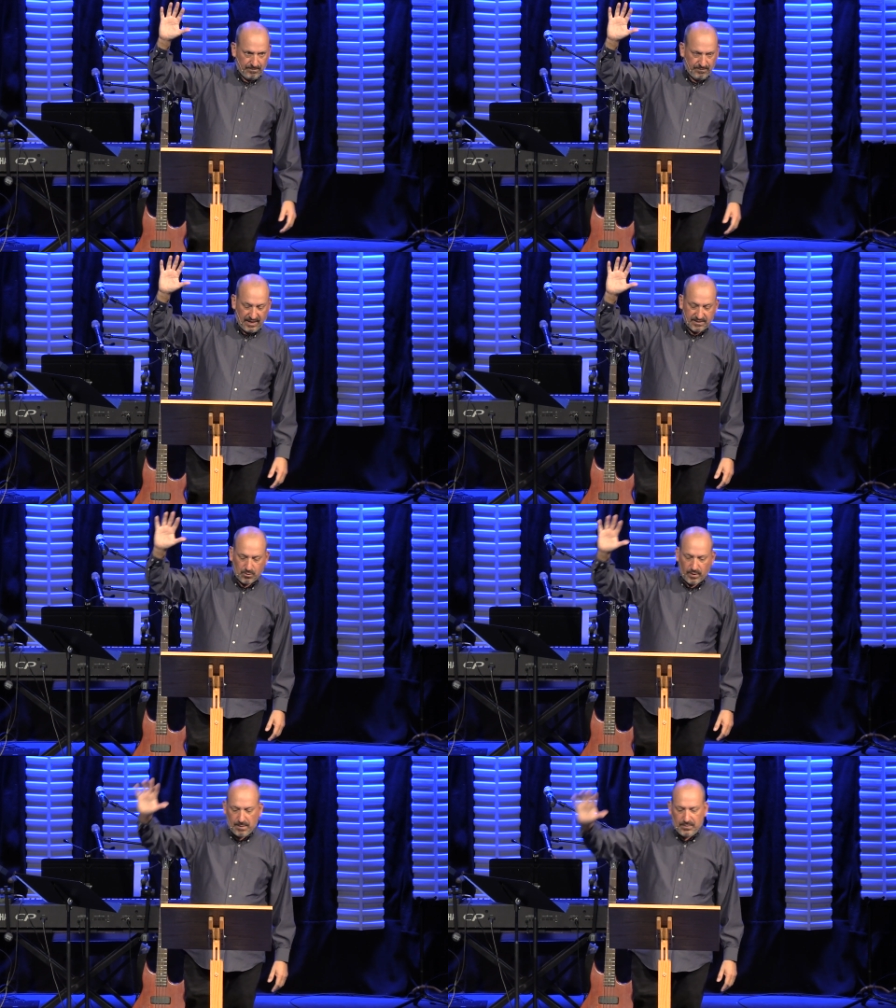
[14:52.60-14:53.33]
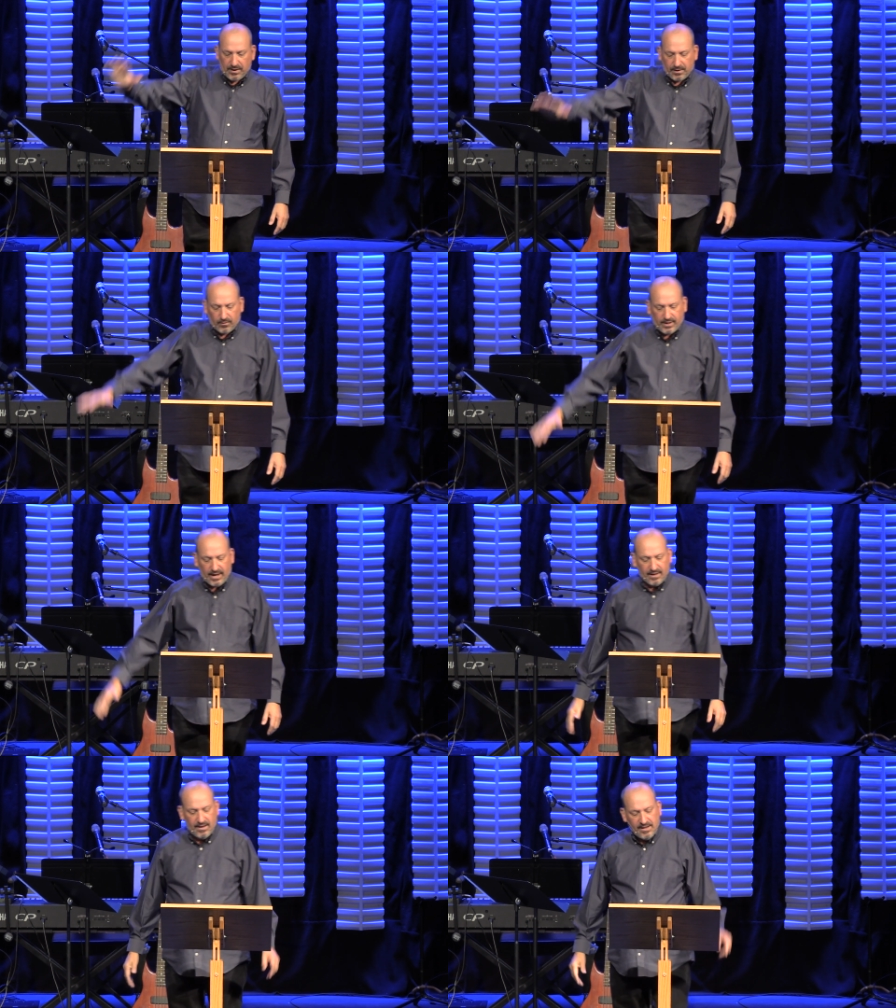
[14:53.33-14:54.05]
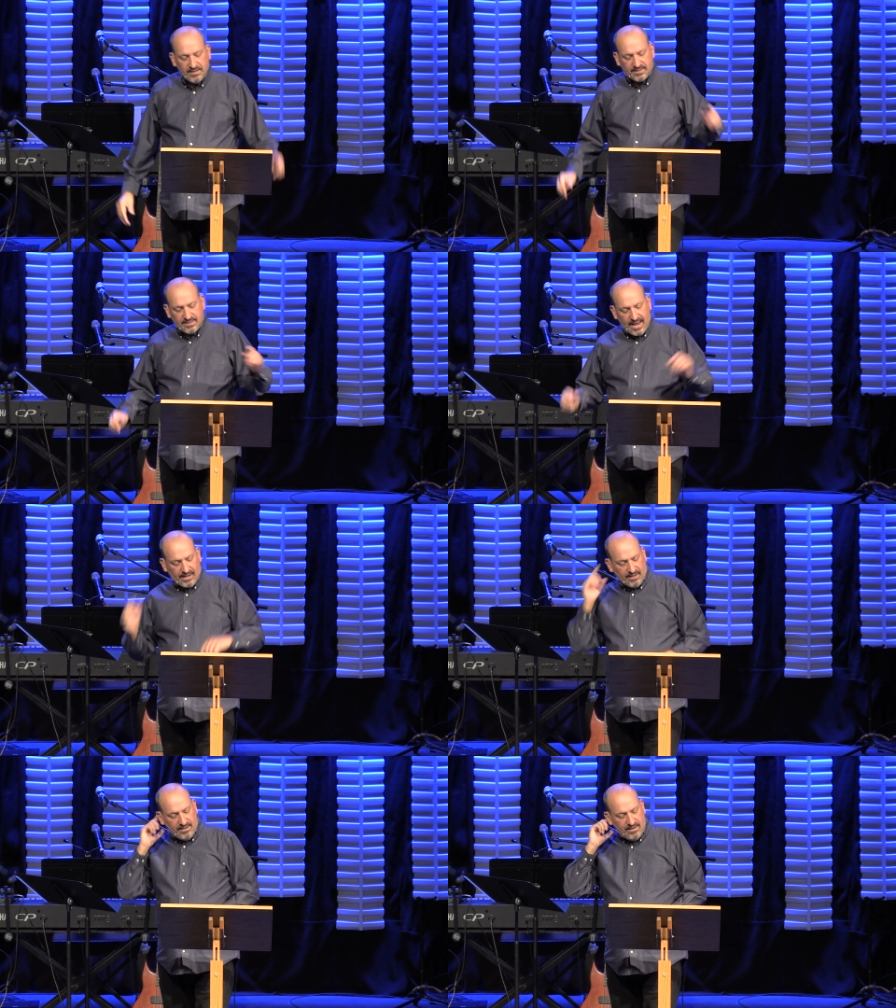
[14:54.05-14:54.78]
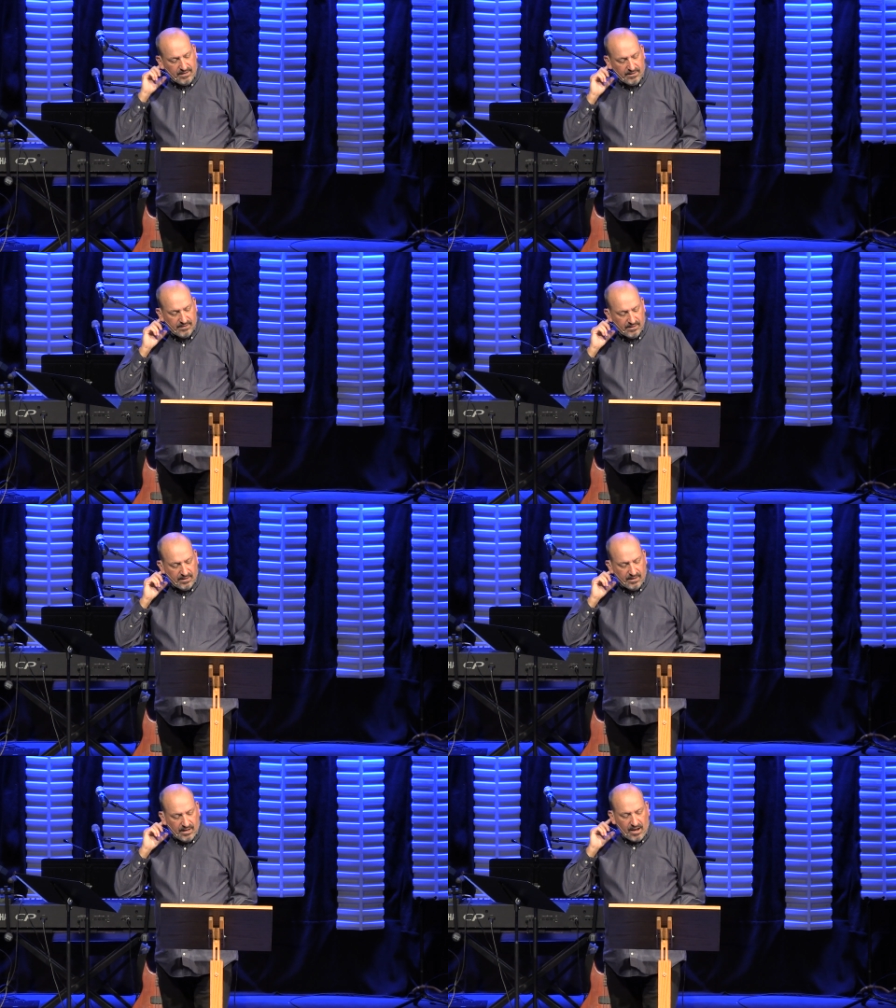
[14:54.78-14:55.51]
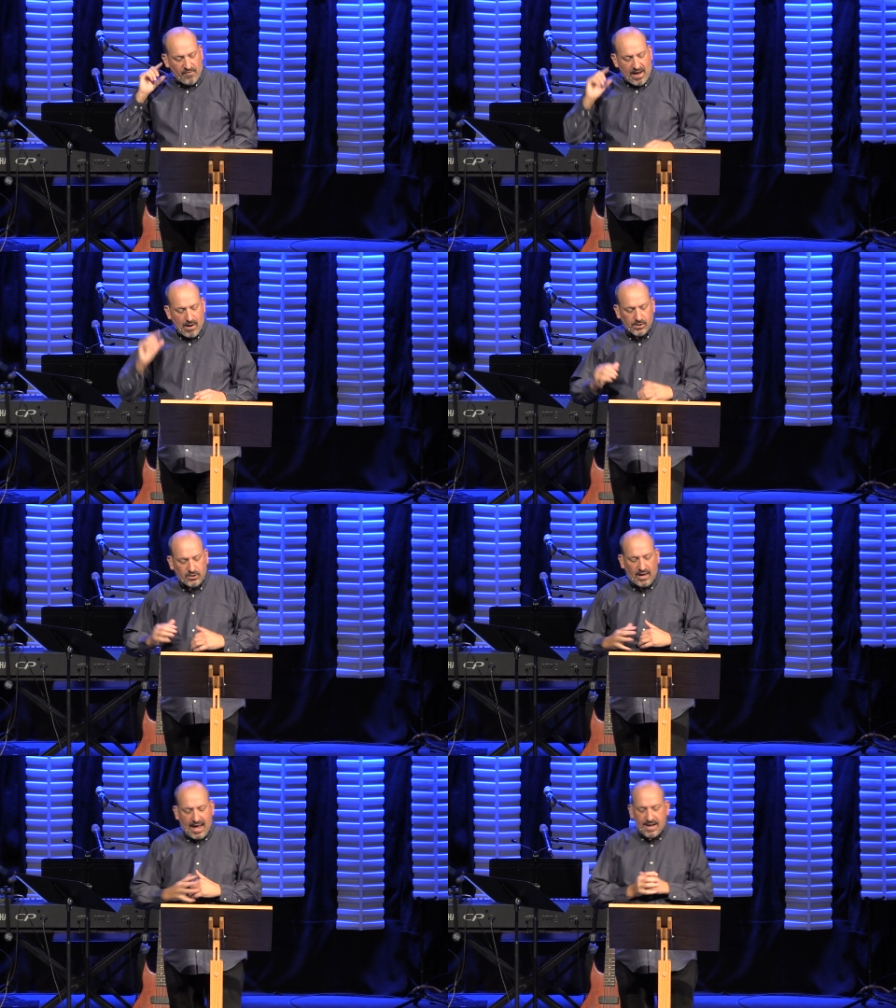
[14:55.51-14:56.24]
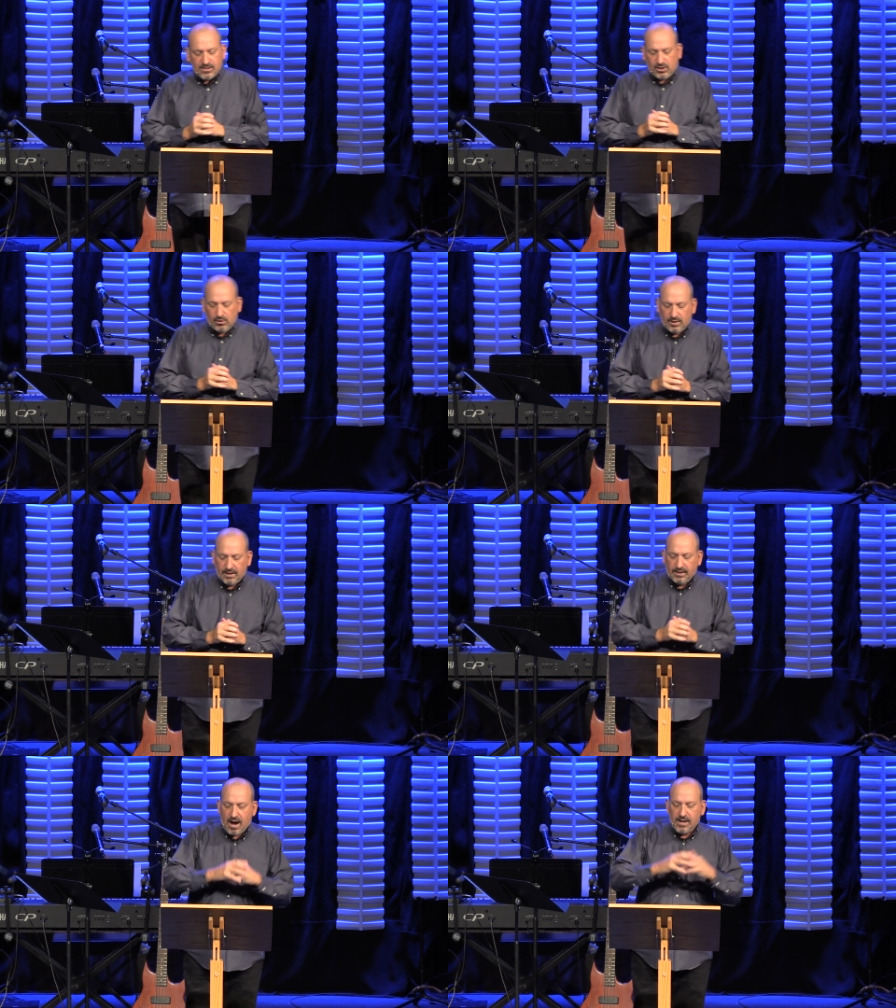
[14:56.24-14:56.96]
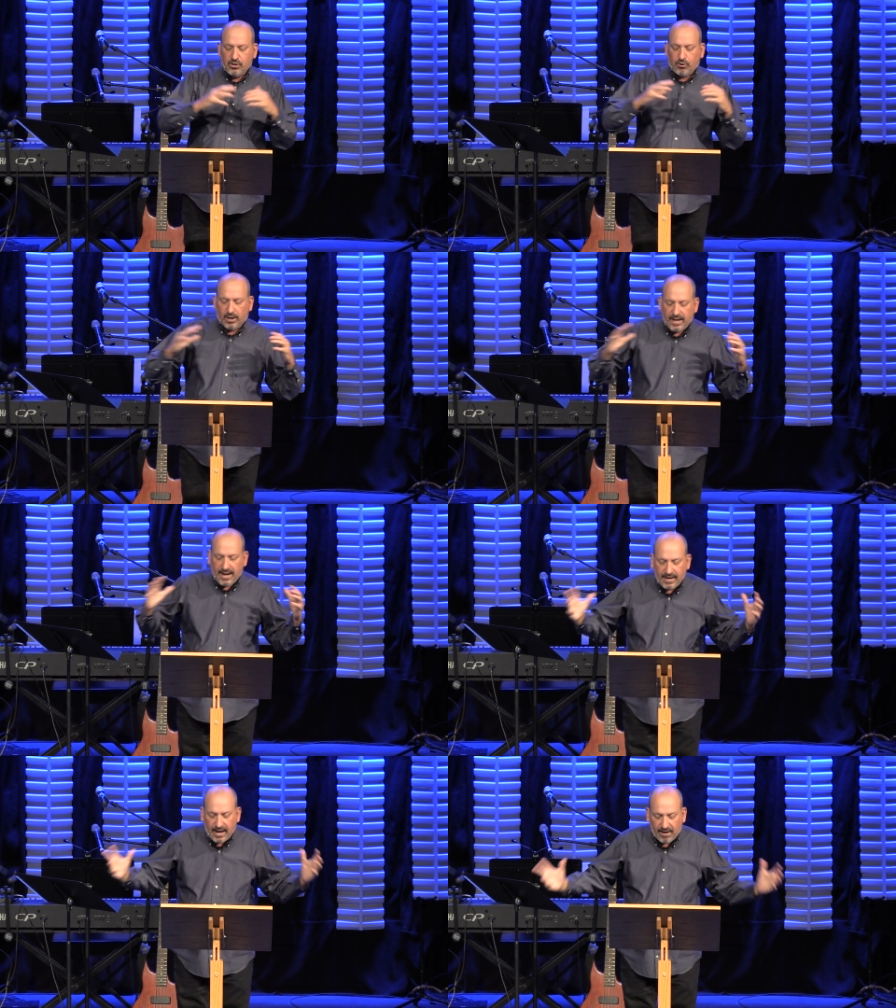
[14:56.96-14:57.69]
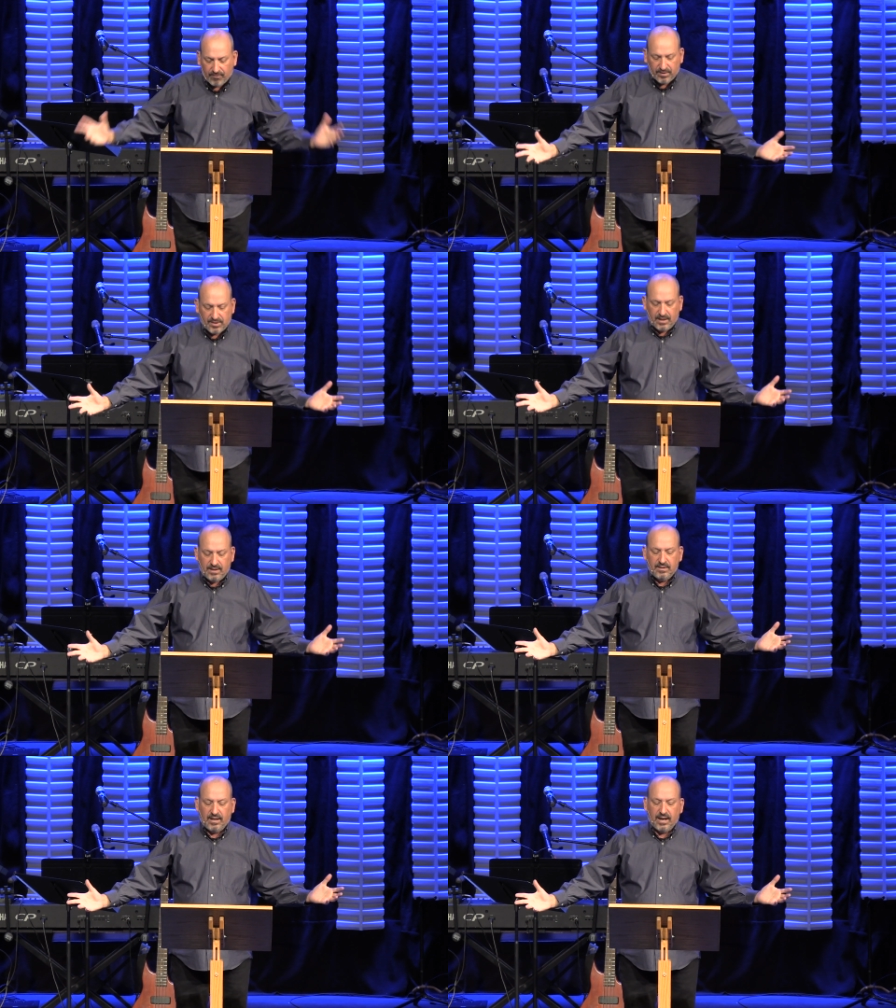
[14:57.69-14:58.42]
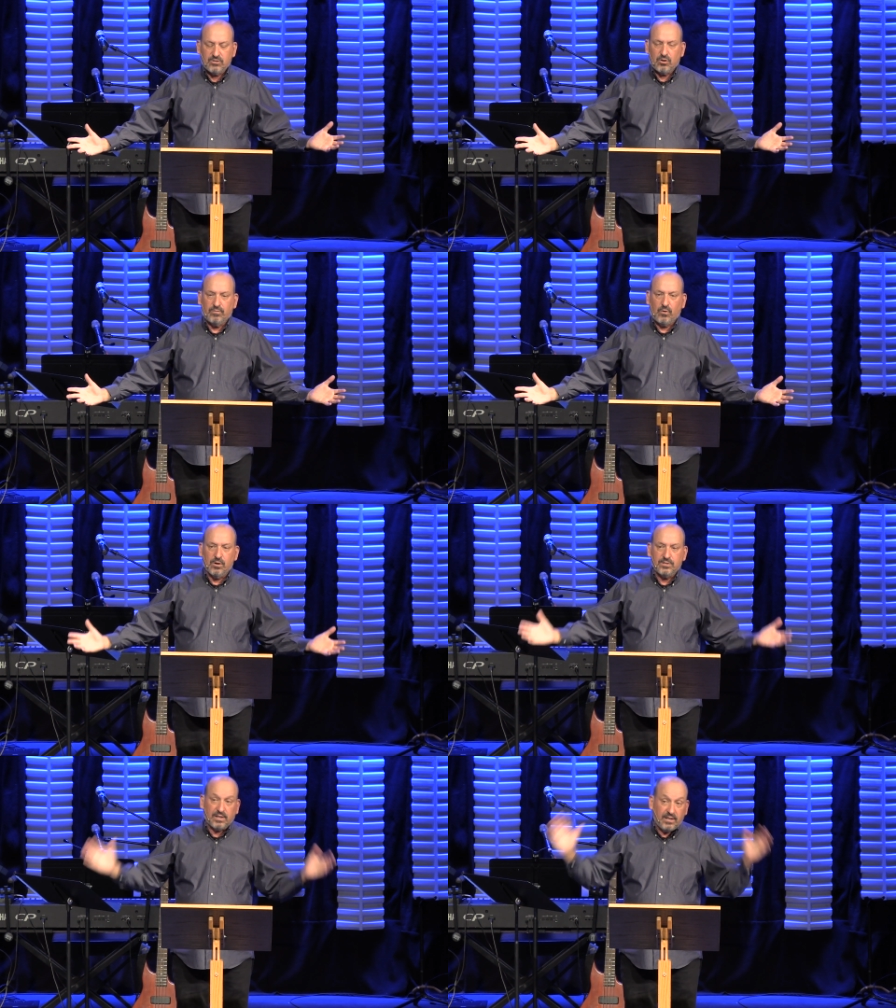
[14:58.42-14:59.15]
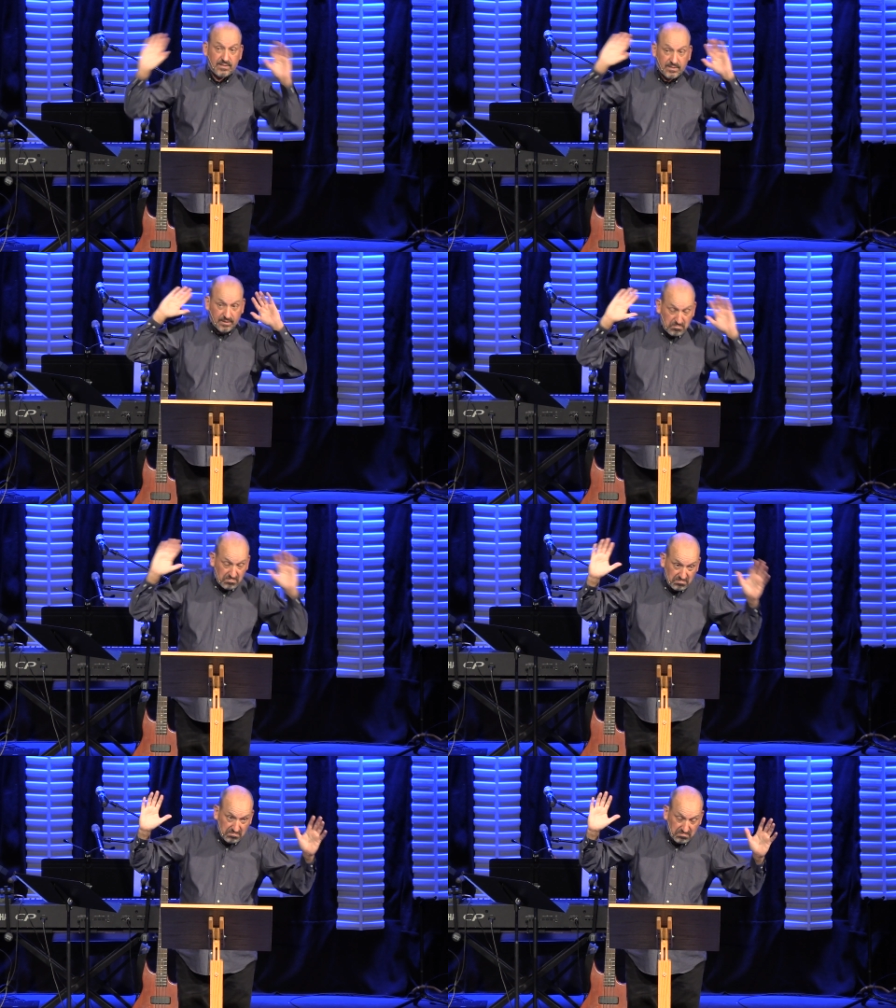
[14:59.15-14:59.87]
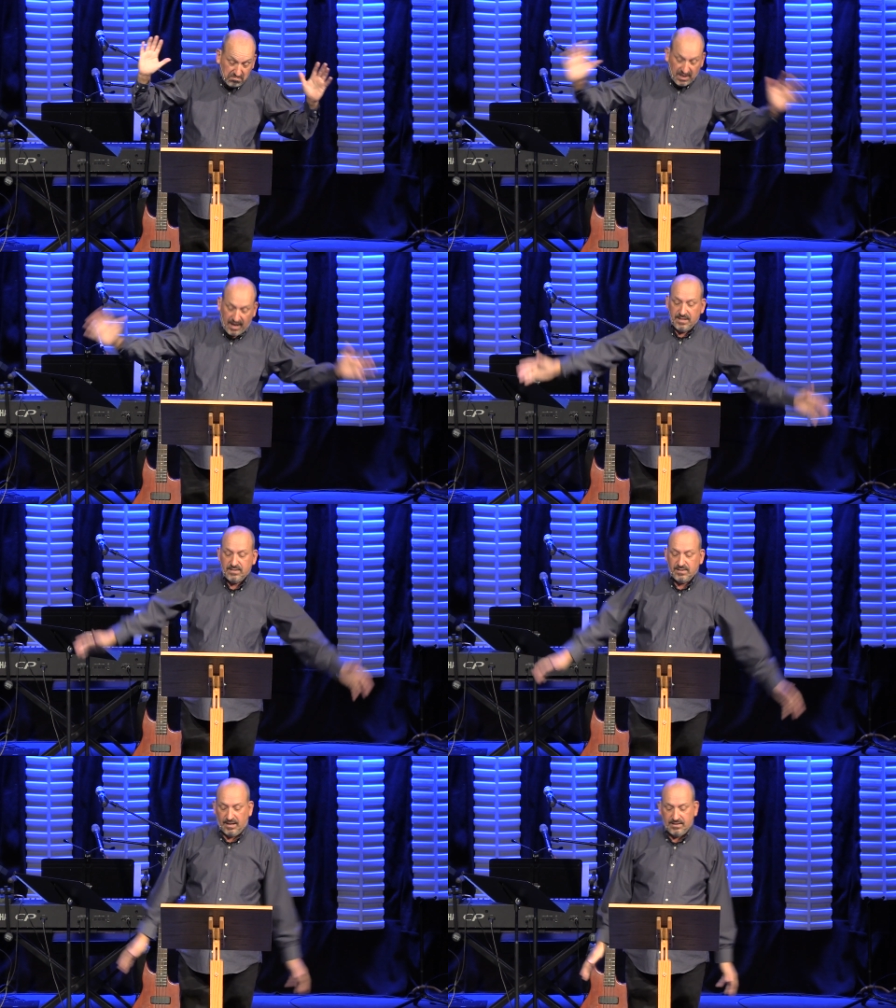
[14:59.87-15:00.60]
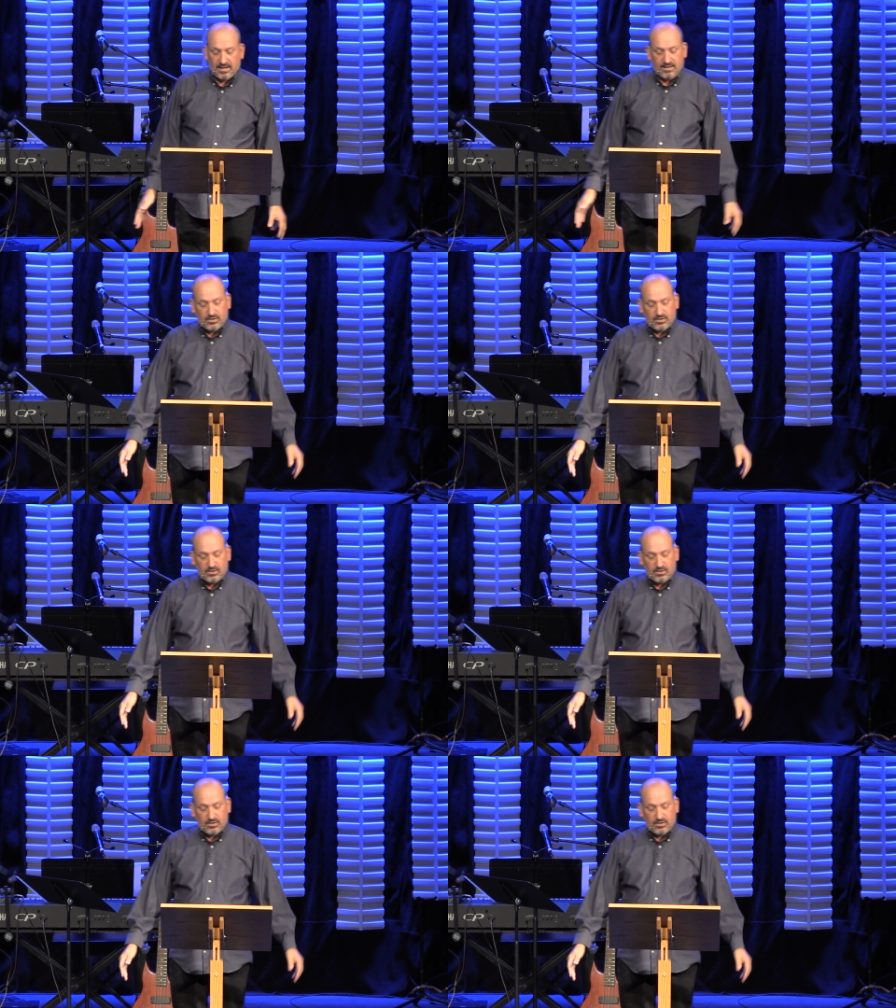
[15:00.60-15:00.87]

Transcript: That's the way I put it. Okay. Second, if I were to ask you, did God create everything? The answer, of course, is yes, yes, that's